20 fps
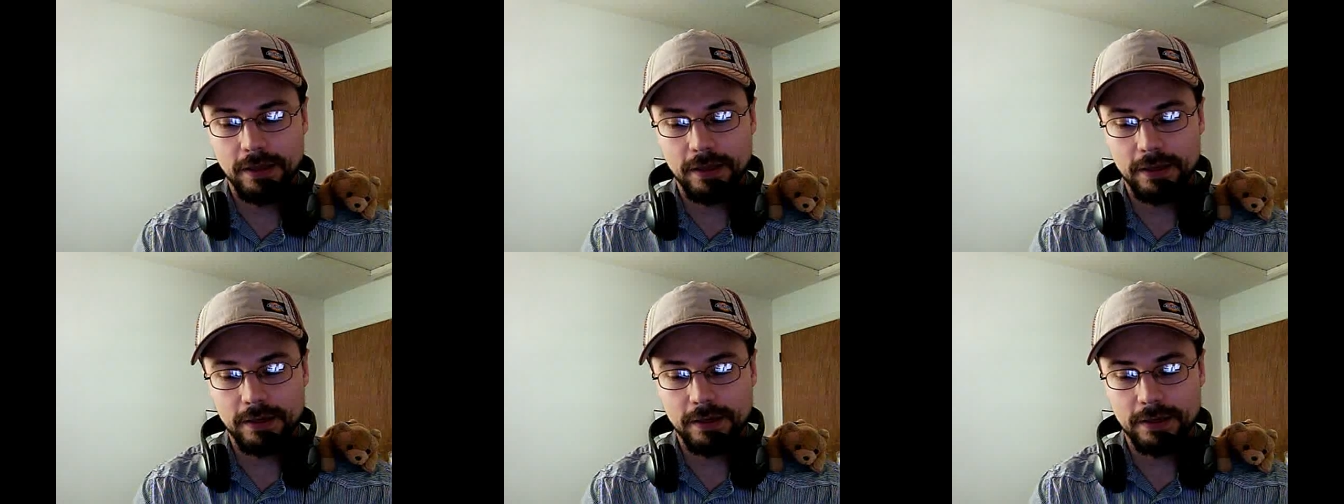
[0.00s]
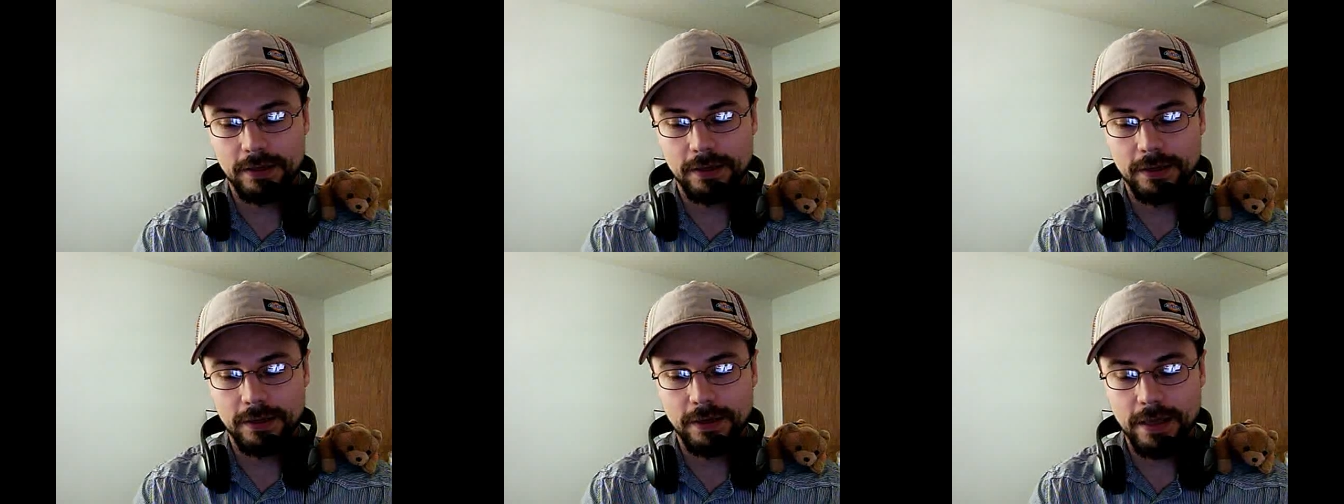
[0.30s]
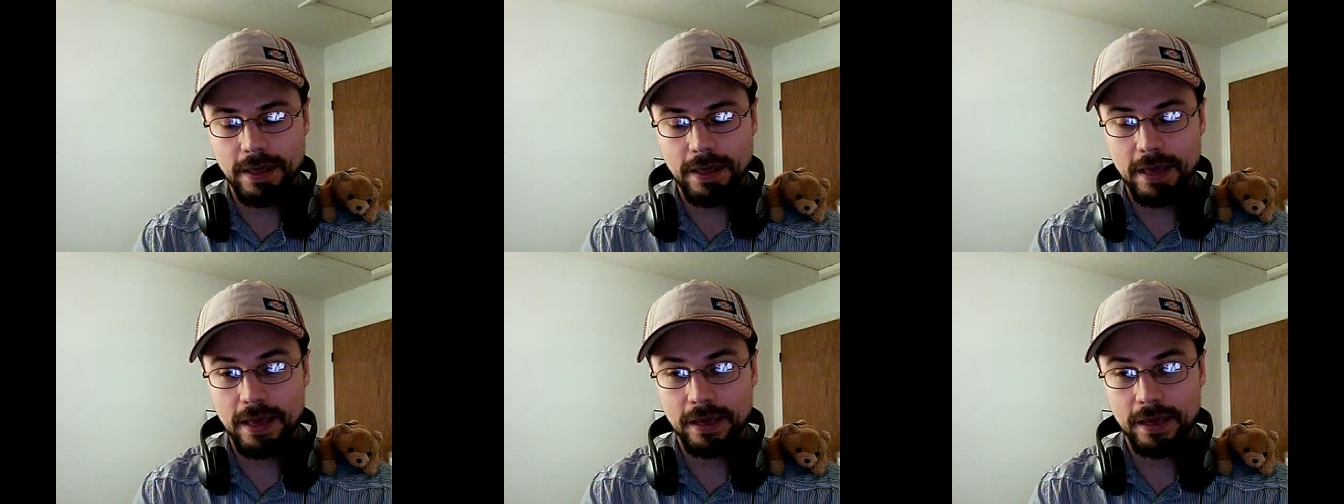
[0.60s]
Uh,
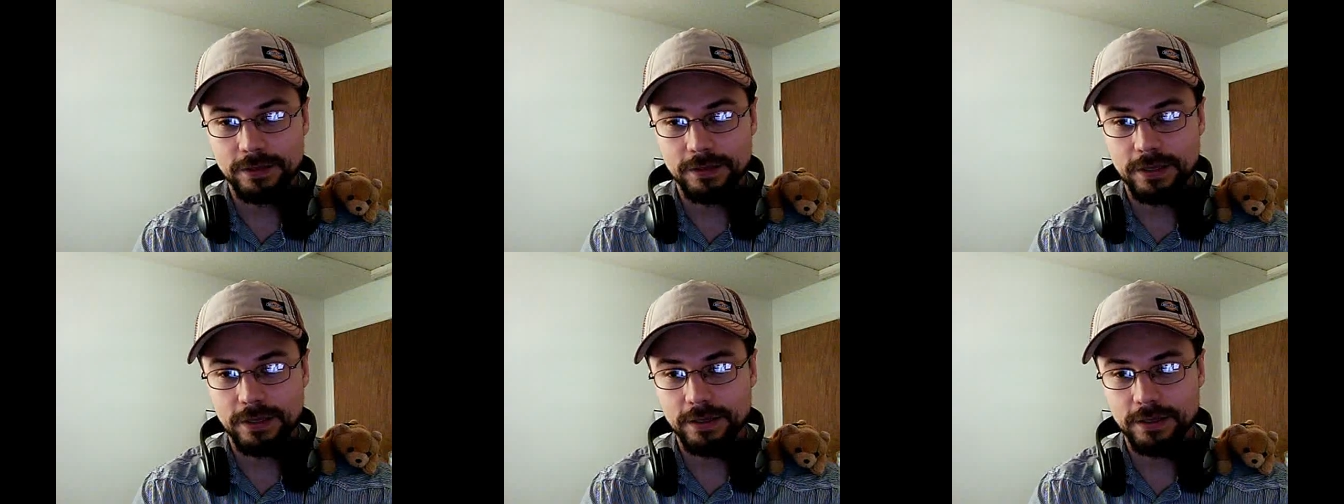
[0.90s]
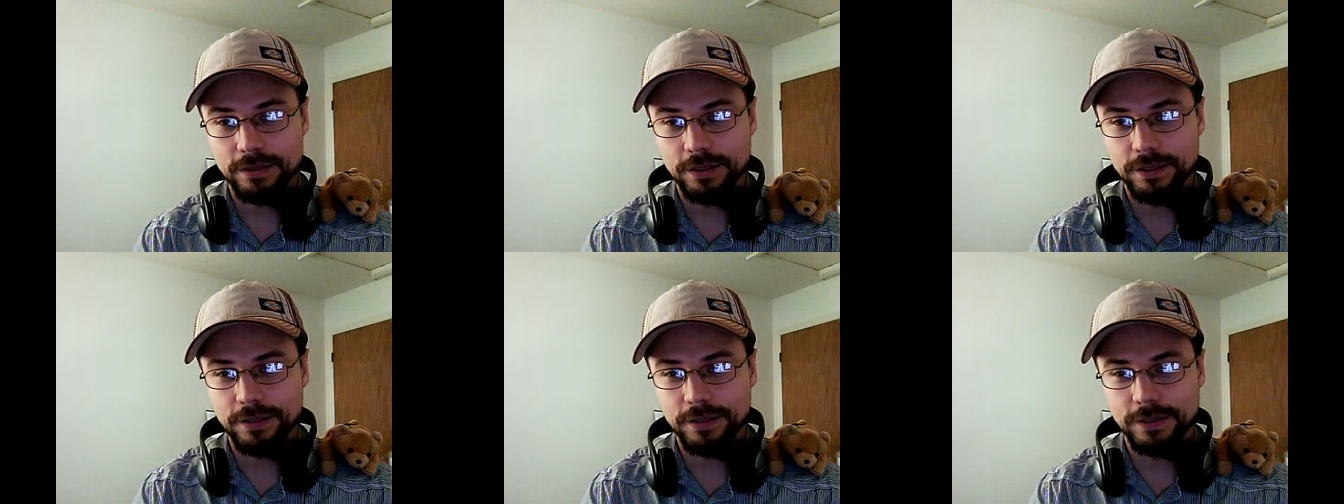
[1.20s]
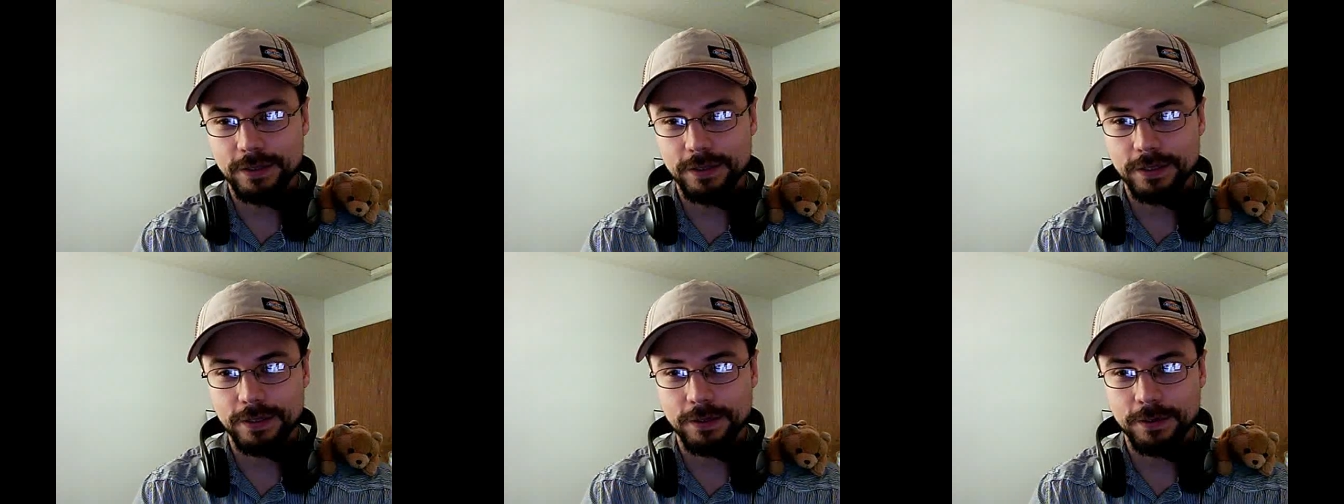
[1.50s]
and then
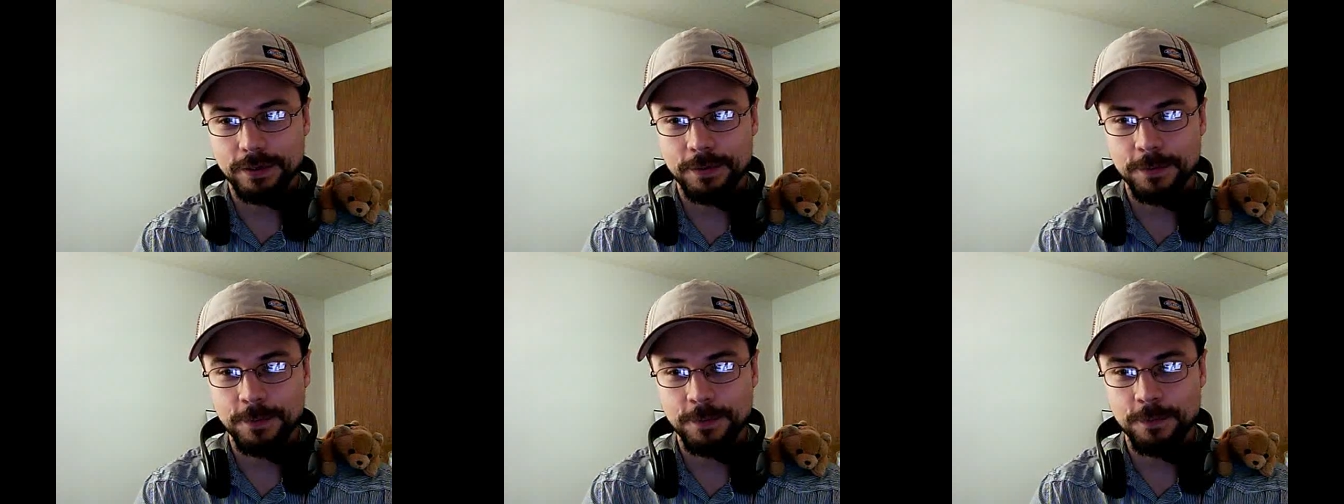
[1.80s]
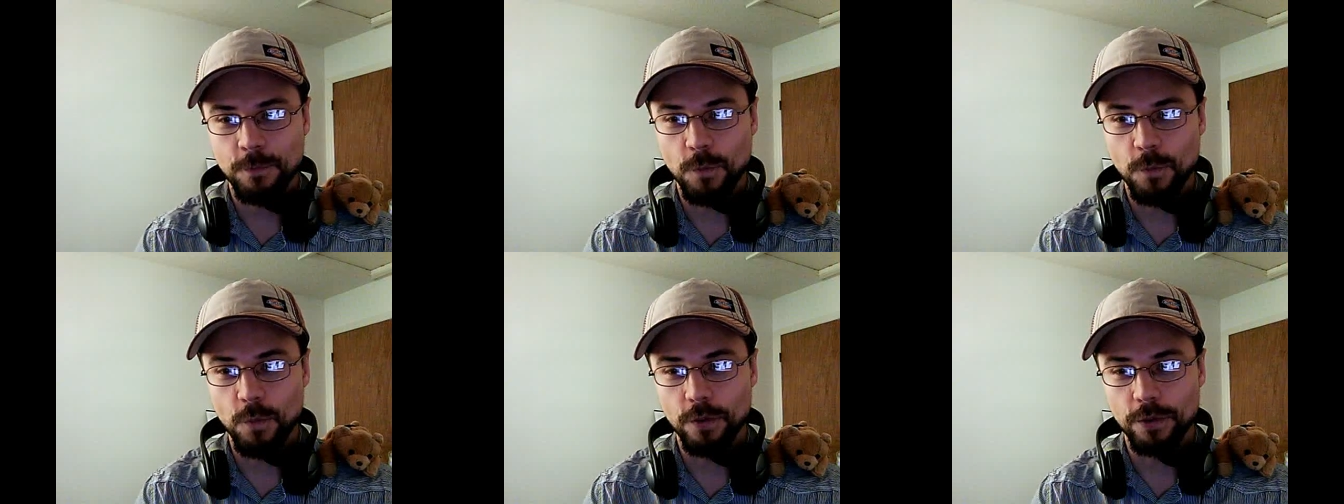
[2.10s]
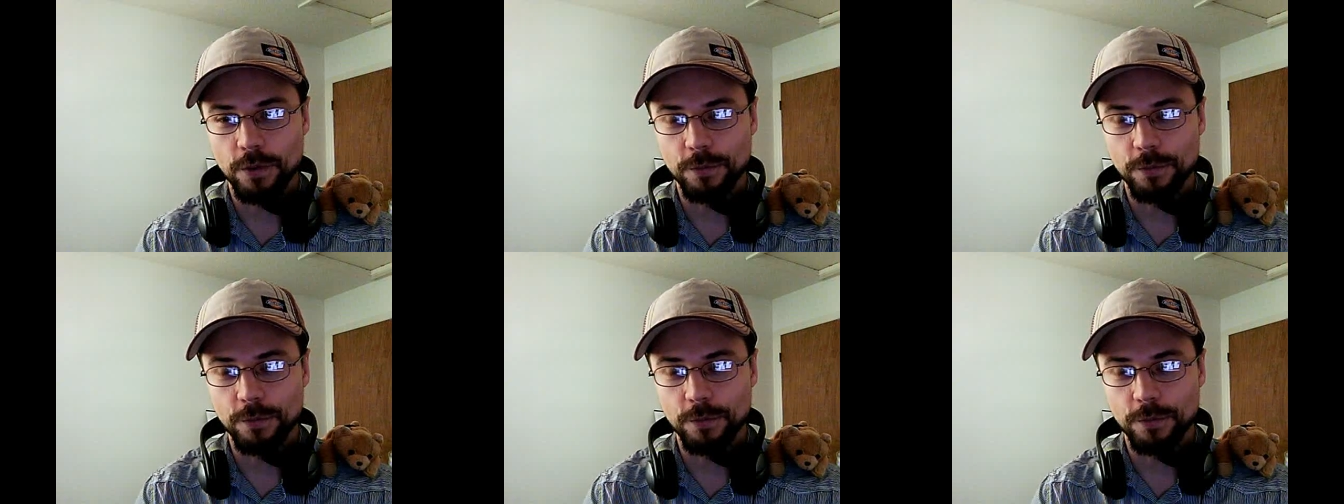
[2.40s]
the uh, war,